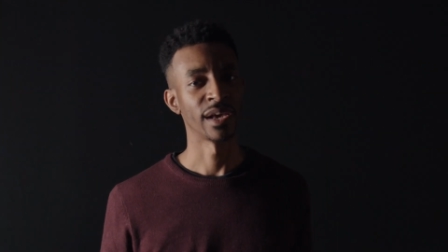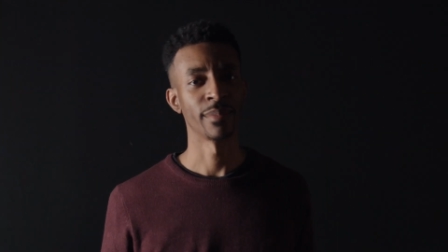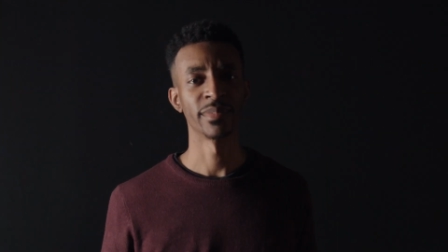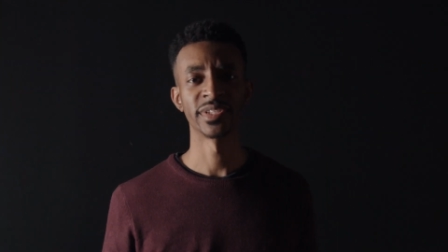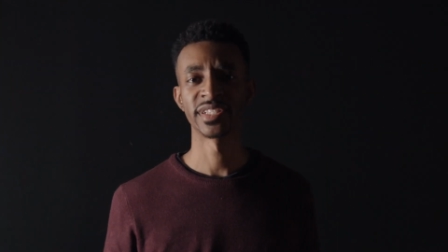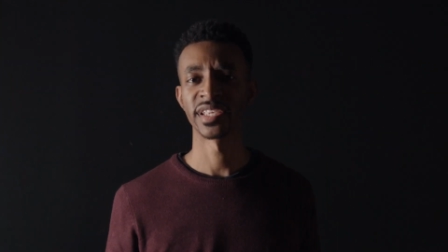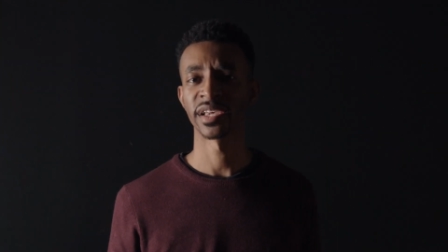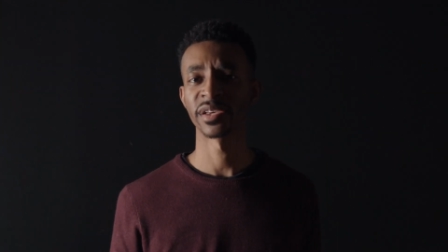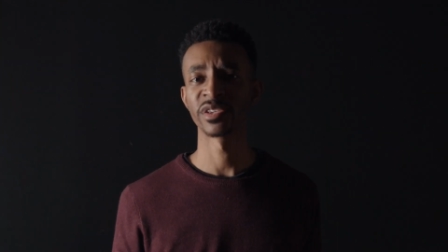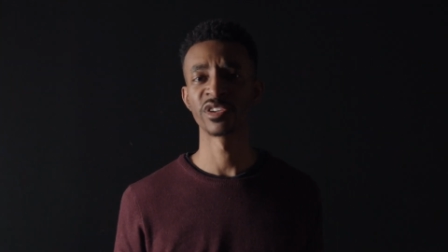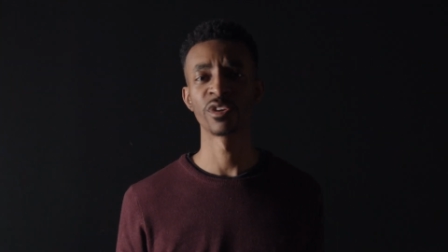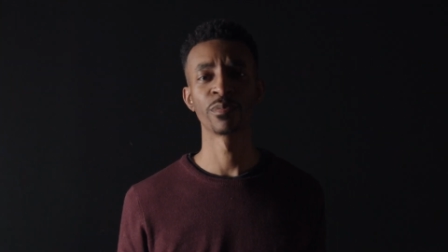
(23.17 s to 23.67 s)
I'm going
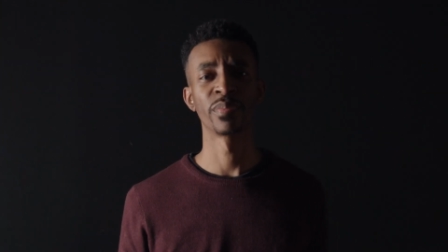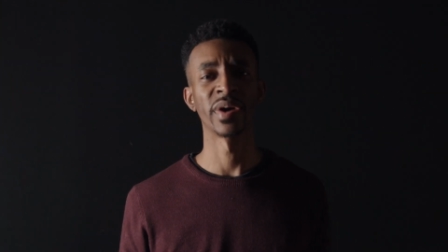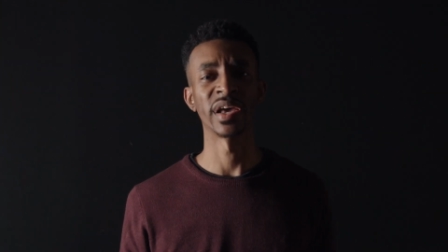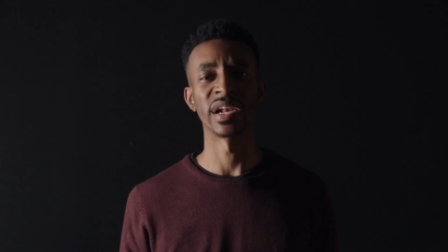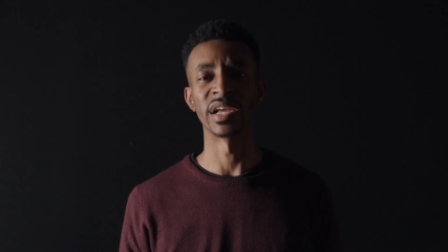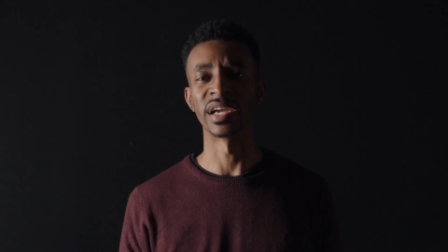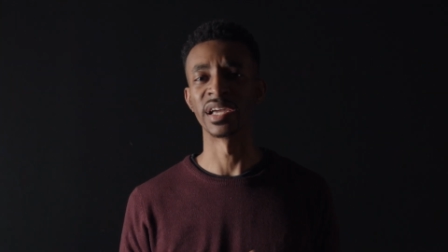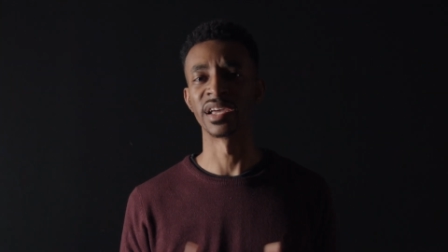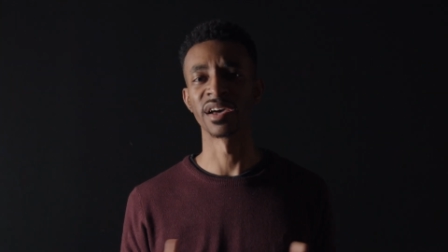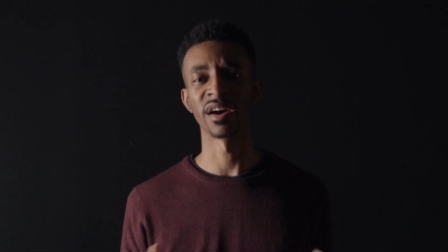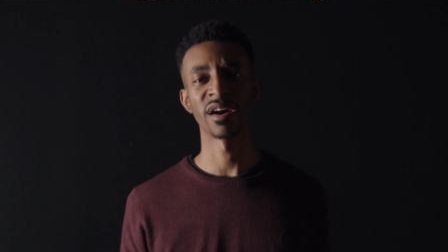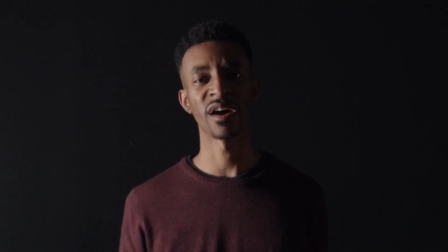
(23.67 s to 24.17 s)
to tell you about
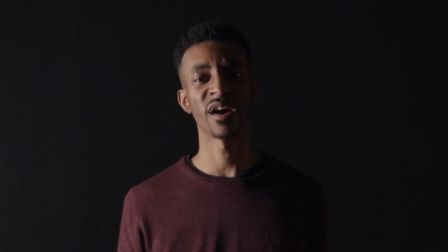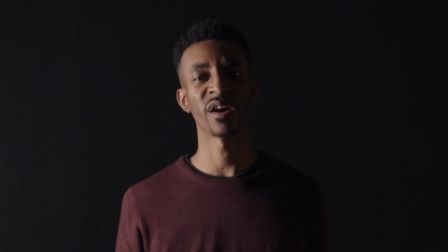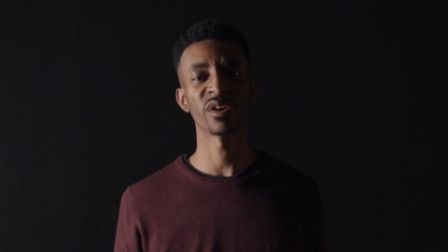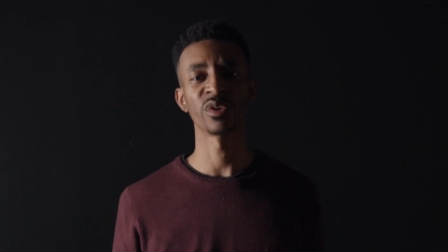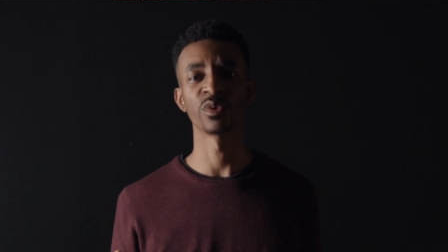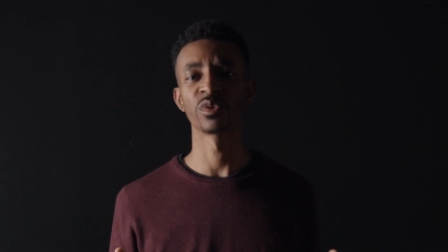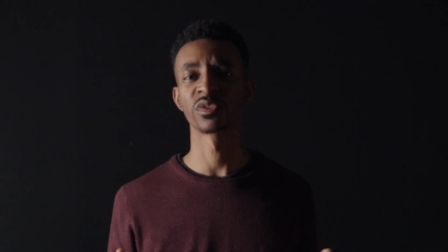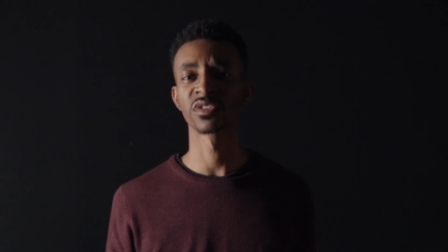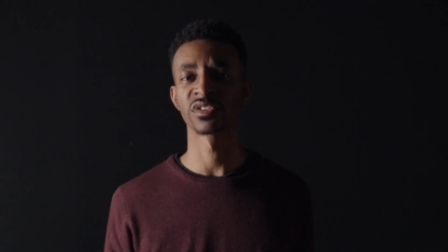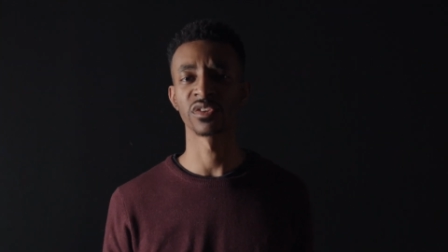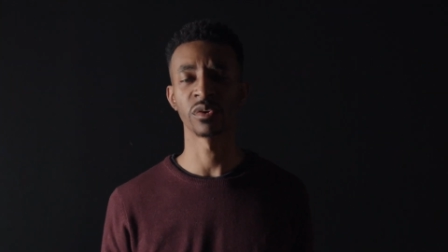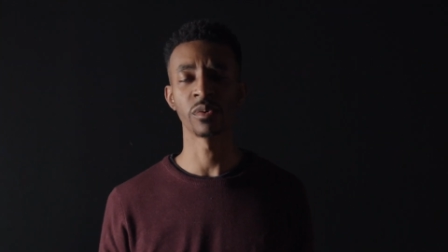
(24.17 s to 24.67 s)
a God
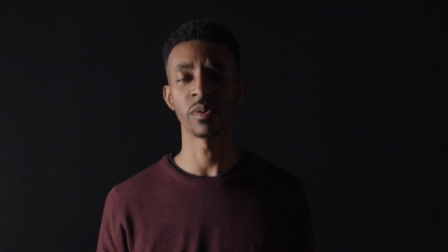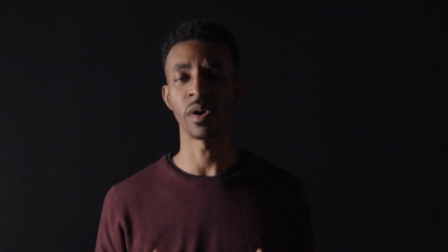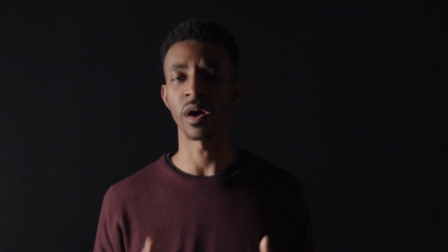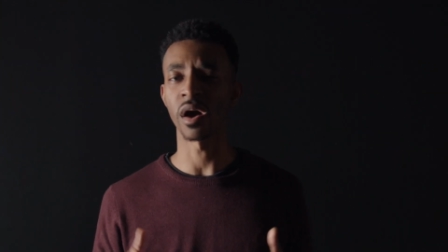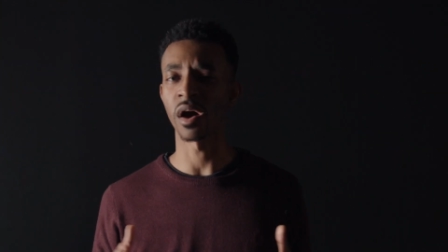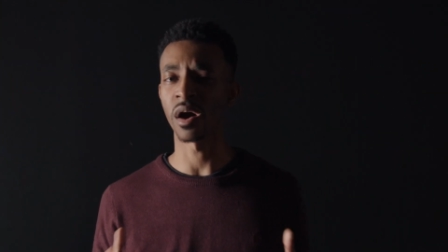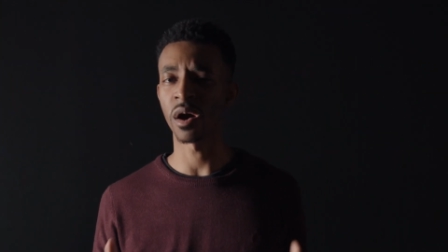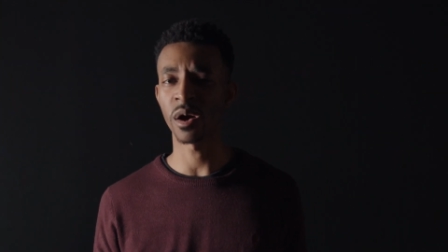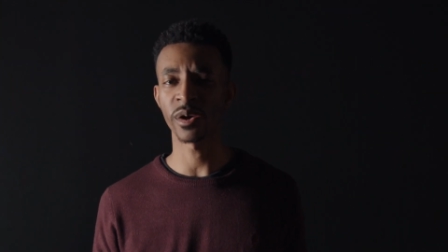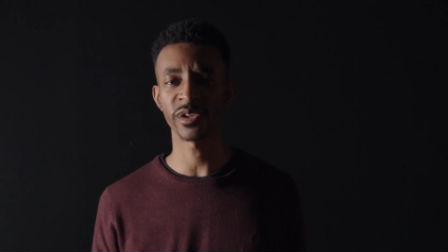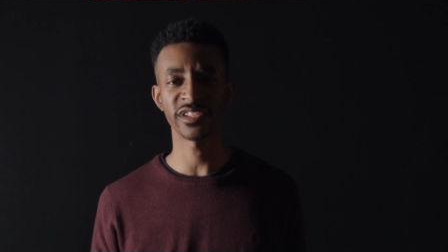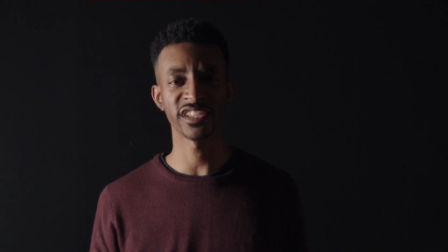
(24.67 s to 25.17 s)
who's so
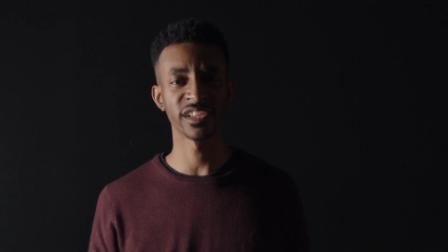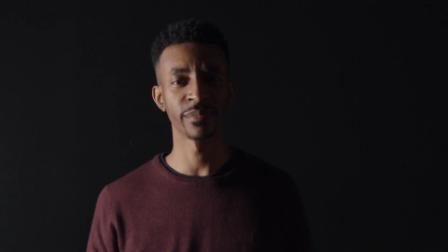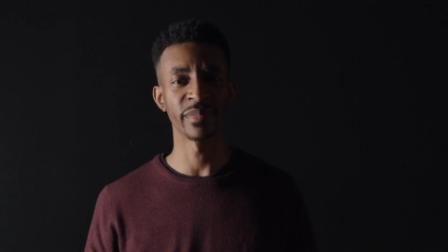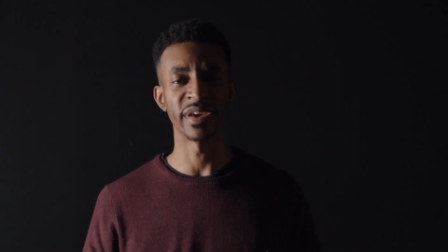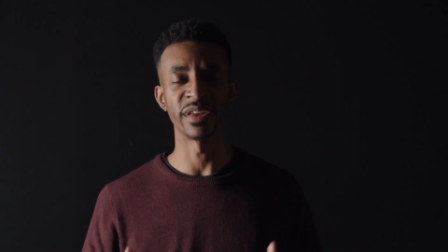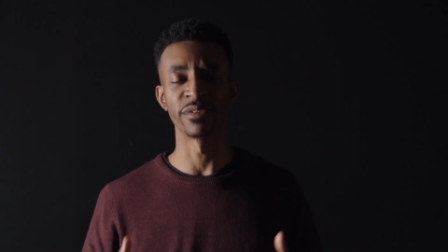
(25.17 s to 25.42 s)
awesome